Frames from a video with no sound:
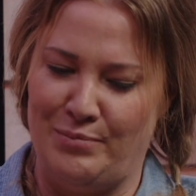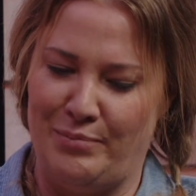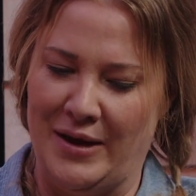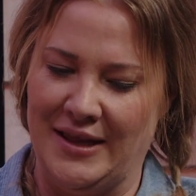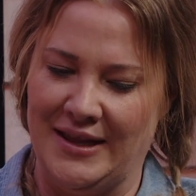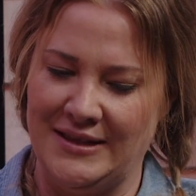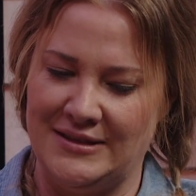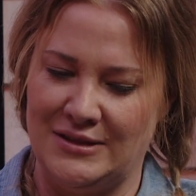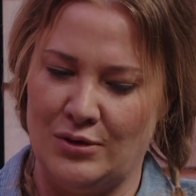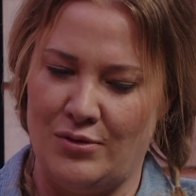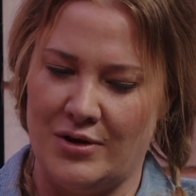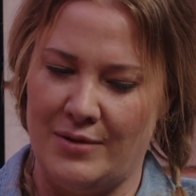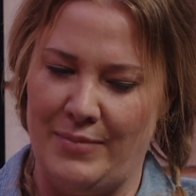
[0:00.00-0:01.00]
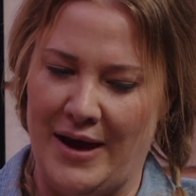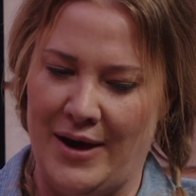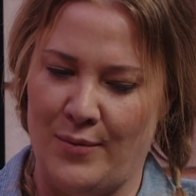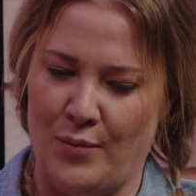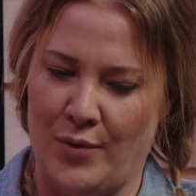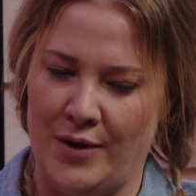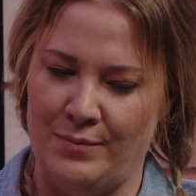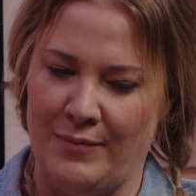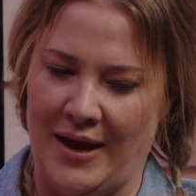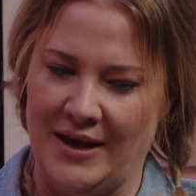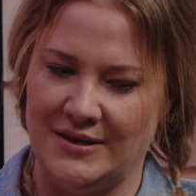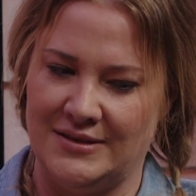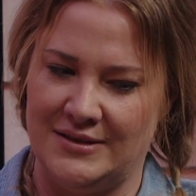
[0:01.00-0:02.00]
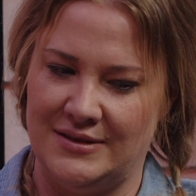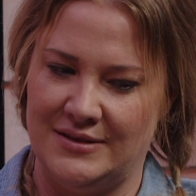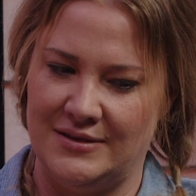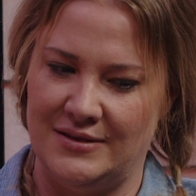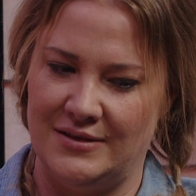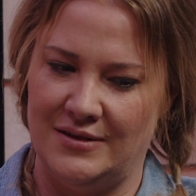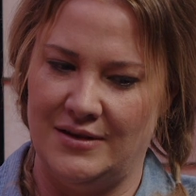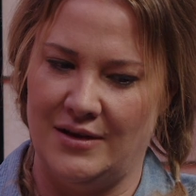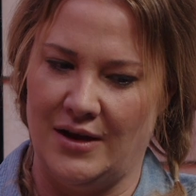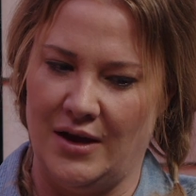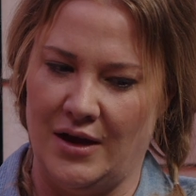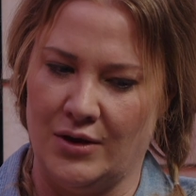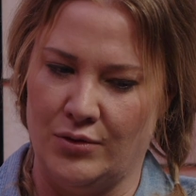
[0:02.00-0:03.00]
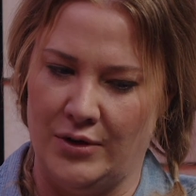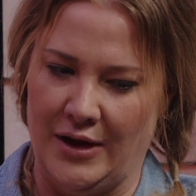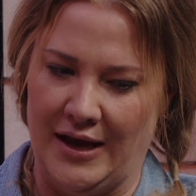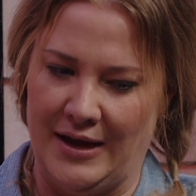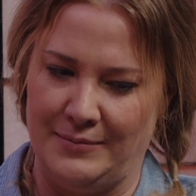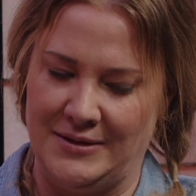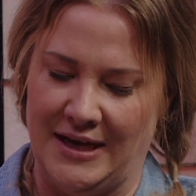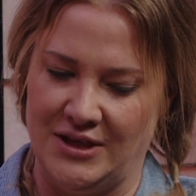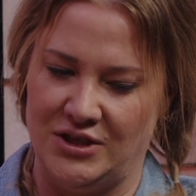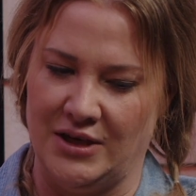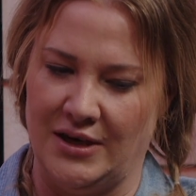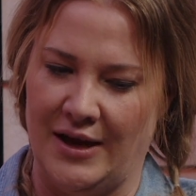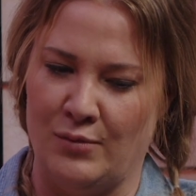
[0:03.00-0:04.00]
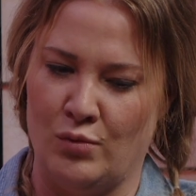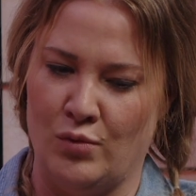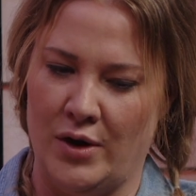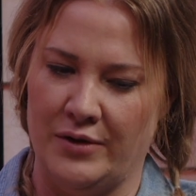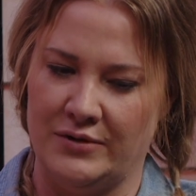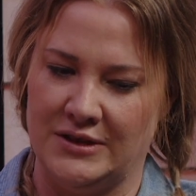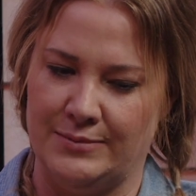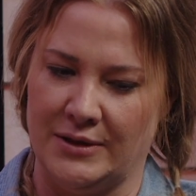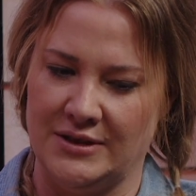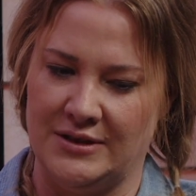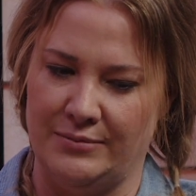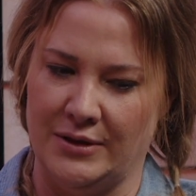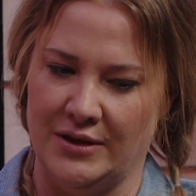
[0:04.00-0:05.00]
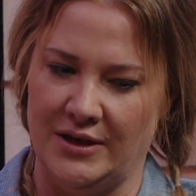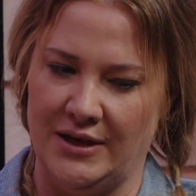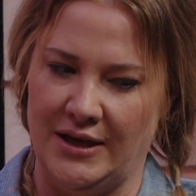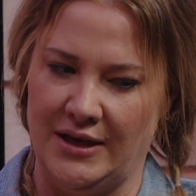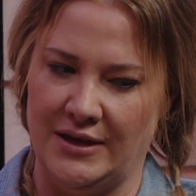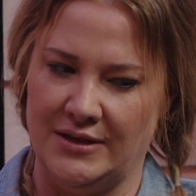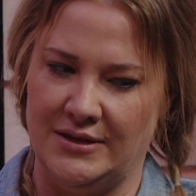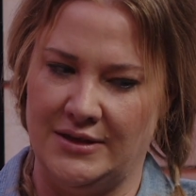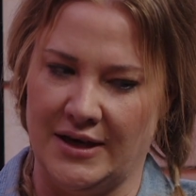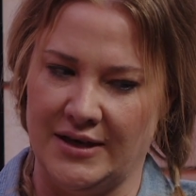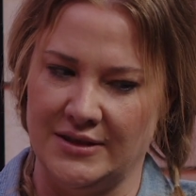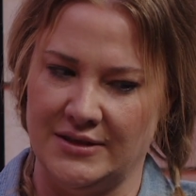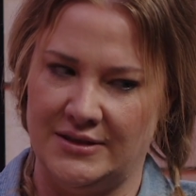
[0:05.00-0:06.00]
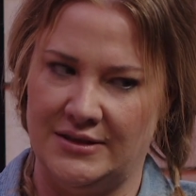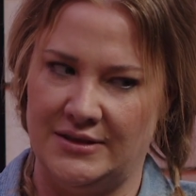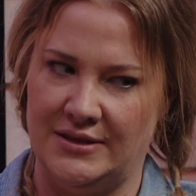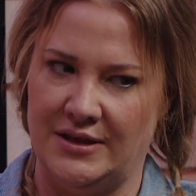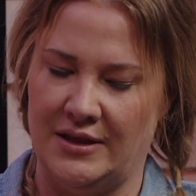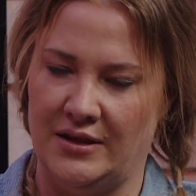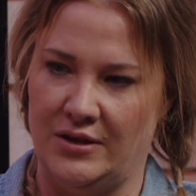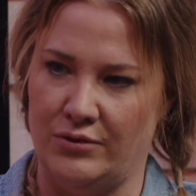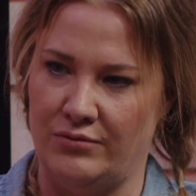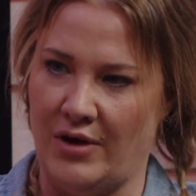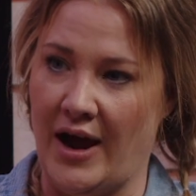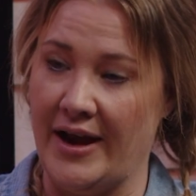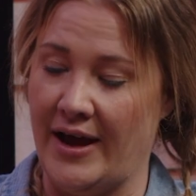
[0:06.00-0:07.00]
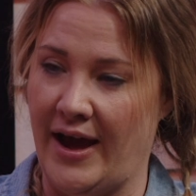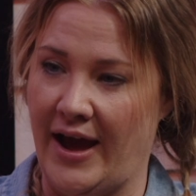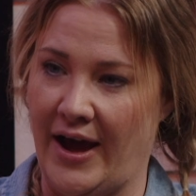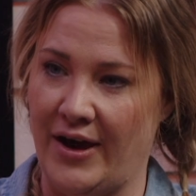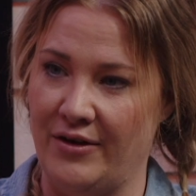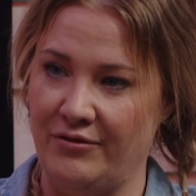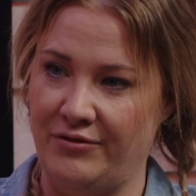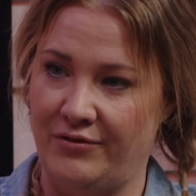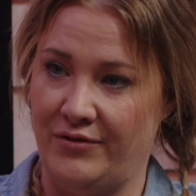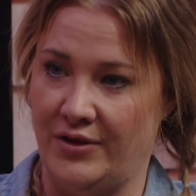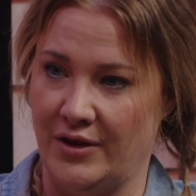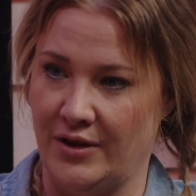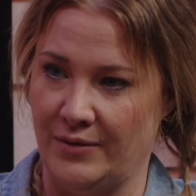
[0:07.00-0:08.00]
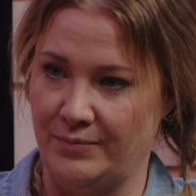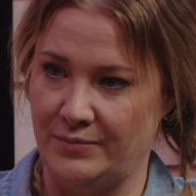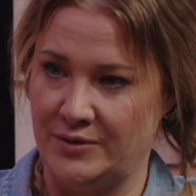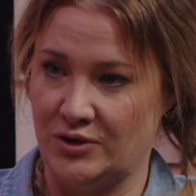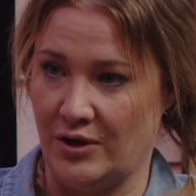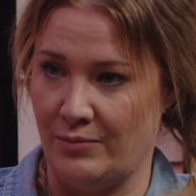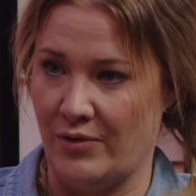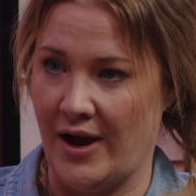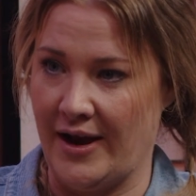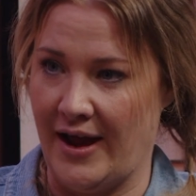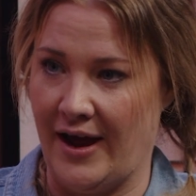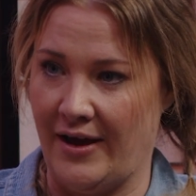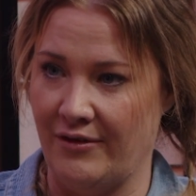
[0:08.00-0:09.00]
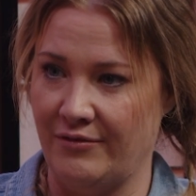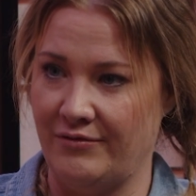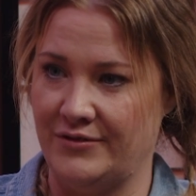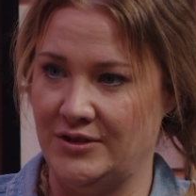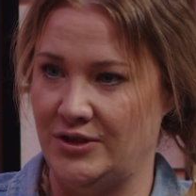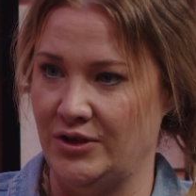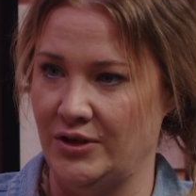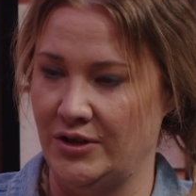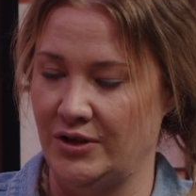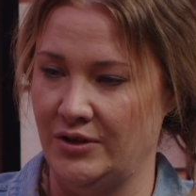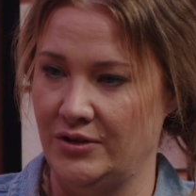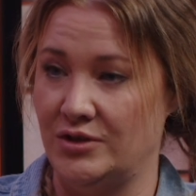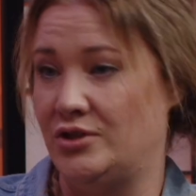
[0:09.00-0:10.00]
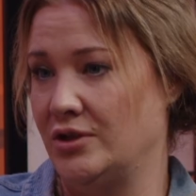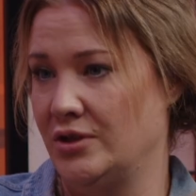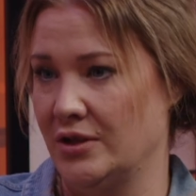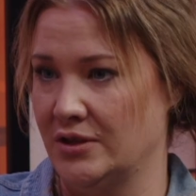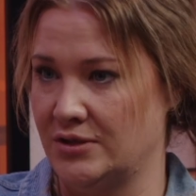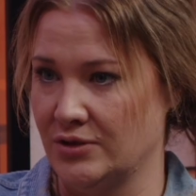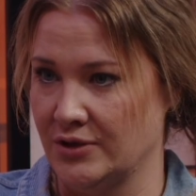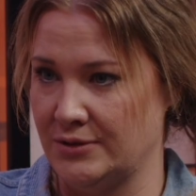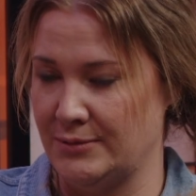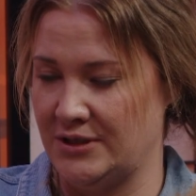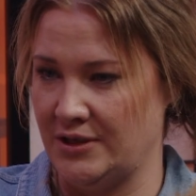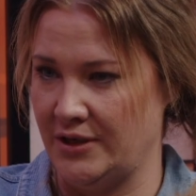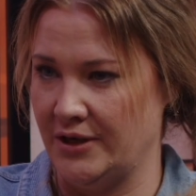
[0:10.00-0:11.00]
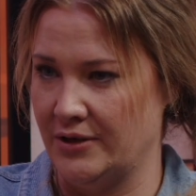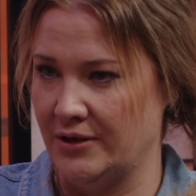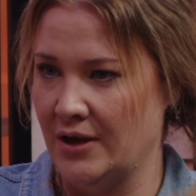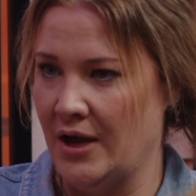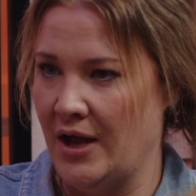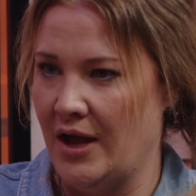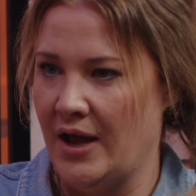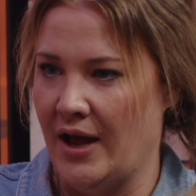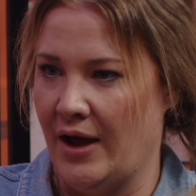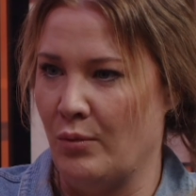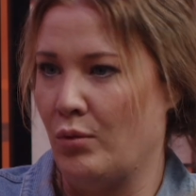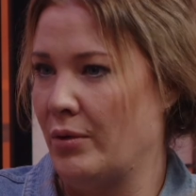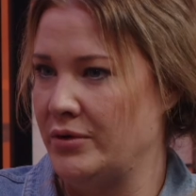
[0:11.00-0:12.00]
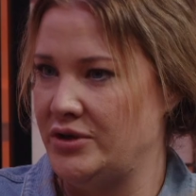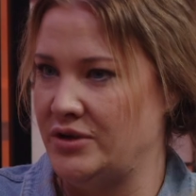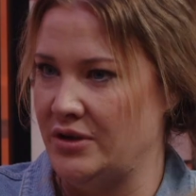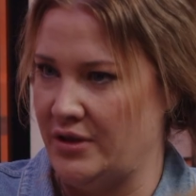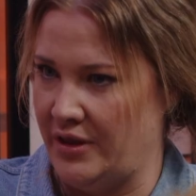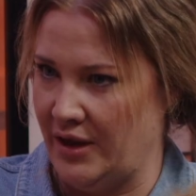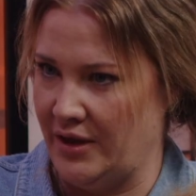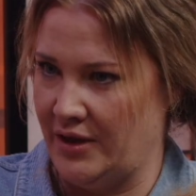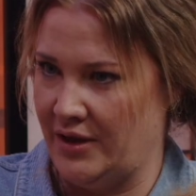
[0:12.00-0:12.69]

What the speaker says: But let's talk about what makes a good adaptation and what responsibility does the writer have, the script writer have to the source material. What would you think?